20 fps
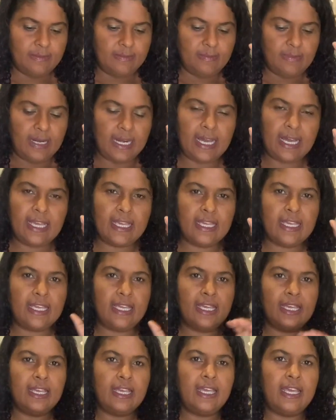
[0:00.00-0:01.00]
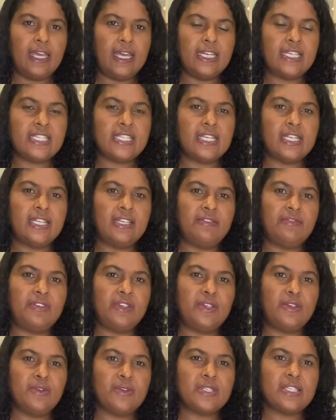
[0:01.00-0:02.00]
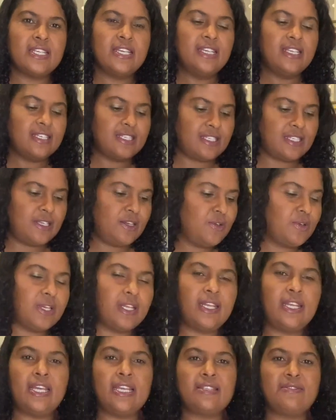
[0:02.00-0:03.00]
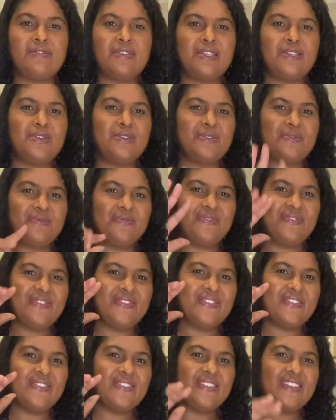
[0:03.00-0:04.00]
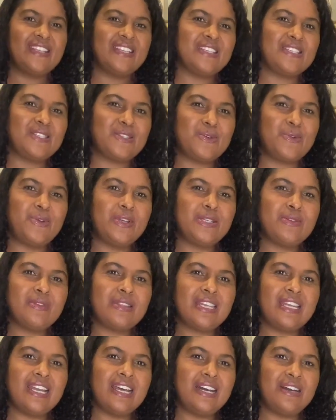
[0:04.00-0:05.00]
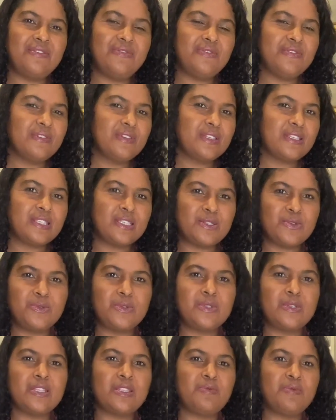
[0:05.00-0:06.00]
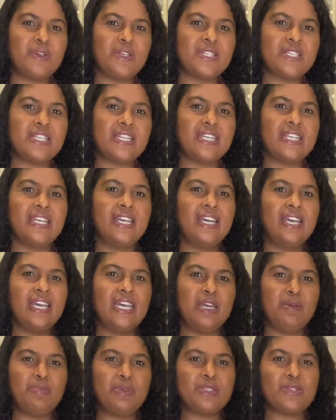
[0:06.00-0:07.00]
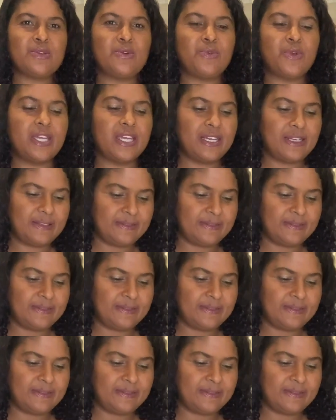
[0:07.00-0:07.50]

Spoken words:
like, and share the videos. See you in the next video. Sew it with love, sew it with passion. Happy sewing.